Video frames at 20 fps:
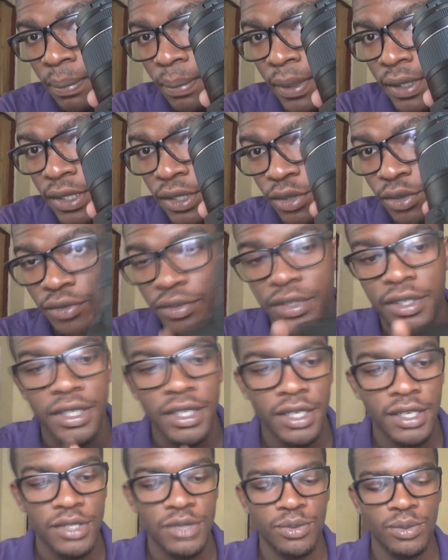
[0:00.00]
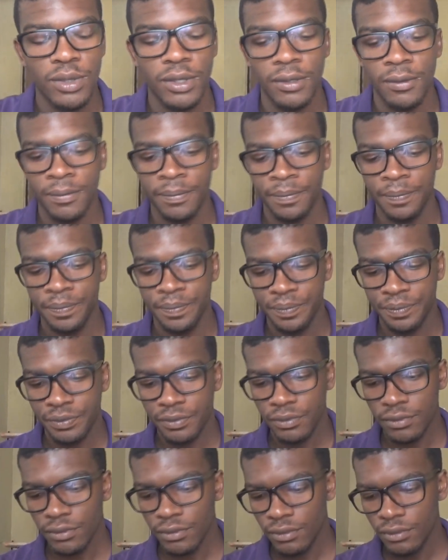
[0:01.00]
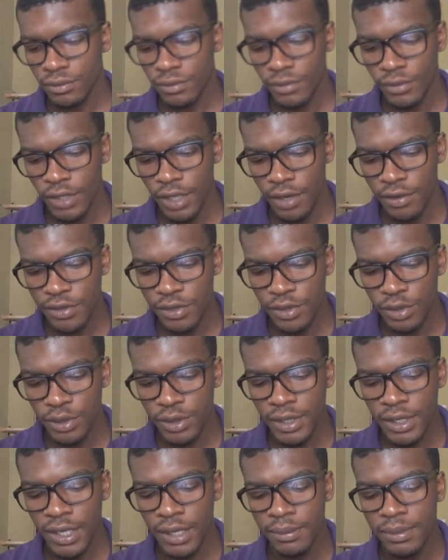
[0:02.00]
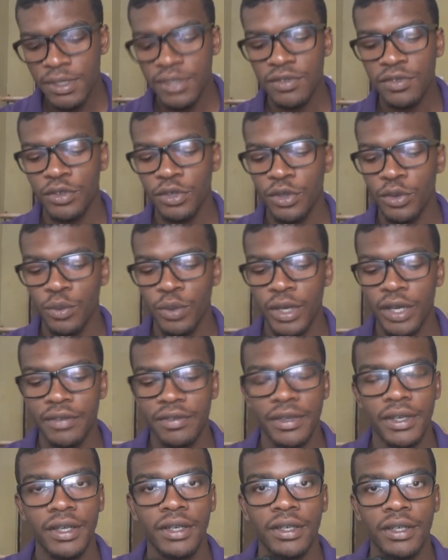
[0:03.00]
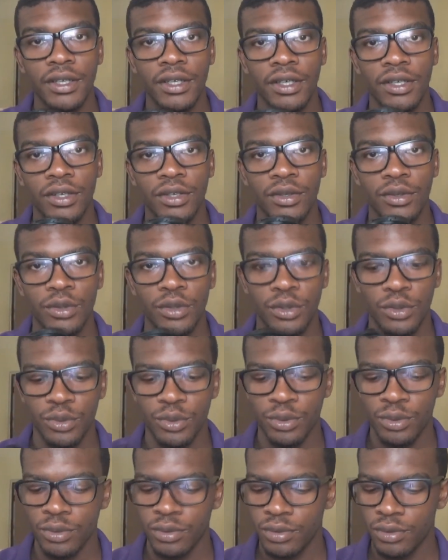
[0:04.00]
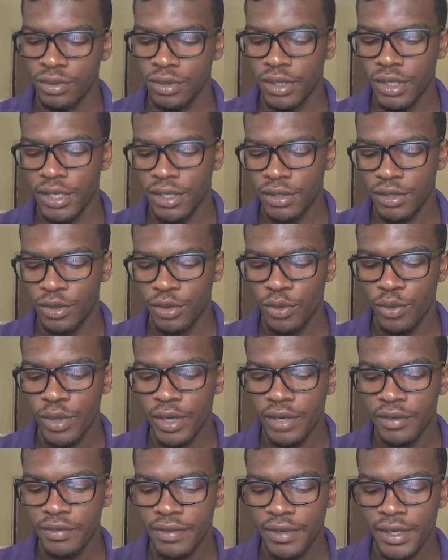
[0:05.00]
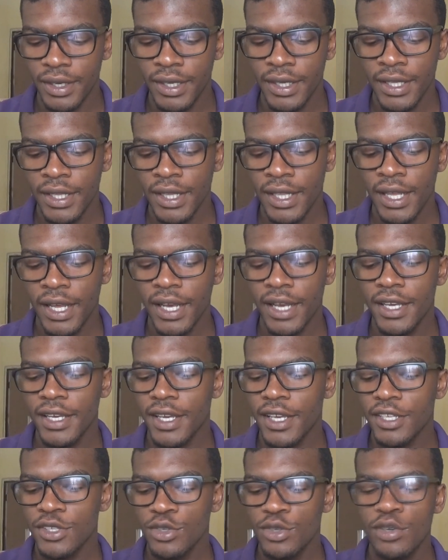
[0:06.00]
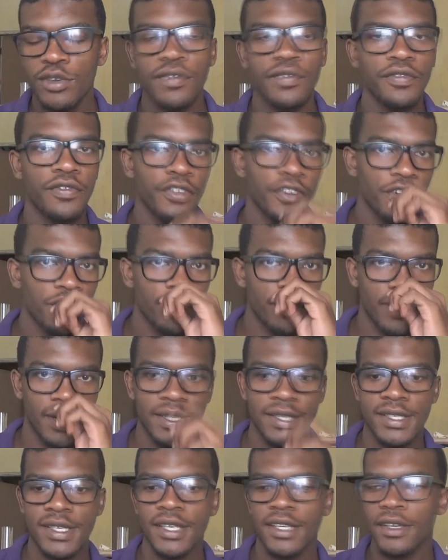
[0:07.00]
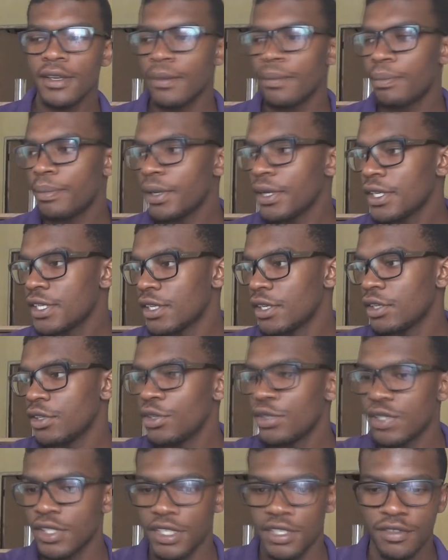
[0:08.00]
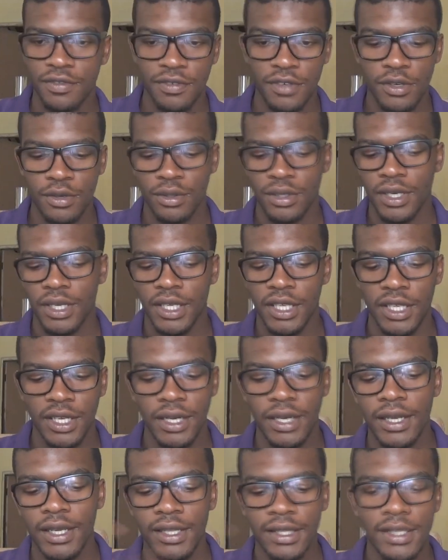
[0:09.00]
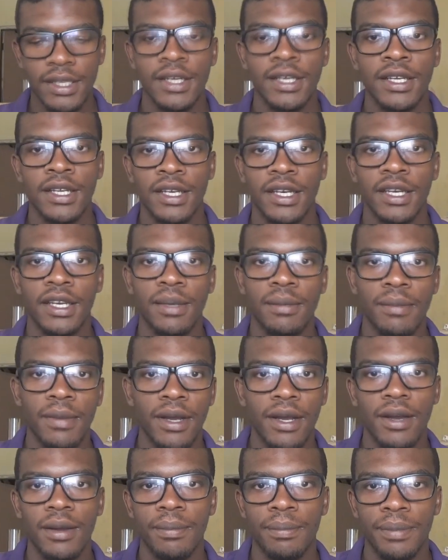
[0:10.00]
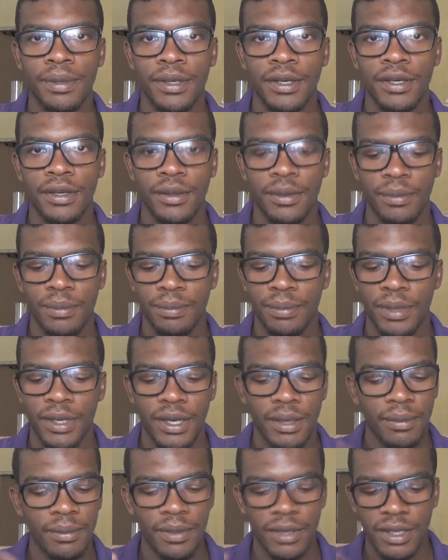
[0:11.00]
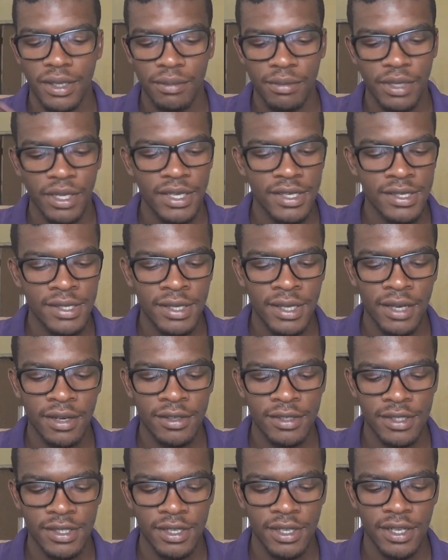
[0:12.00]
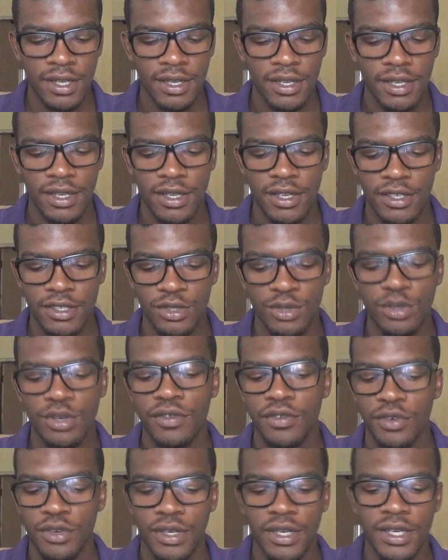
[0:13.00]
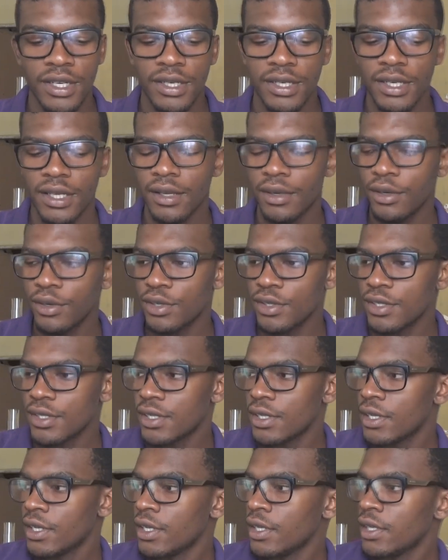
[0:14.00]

a button over here as well you have to look that up this is for your Wi-Fi or your yeah your Wi-Fi I, I saw a friend of mine taking a picture using his phone. Like he linked them up. But I'm, I'm guessing that is a, a story for another day because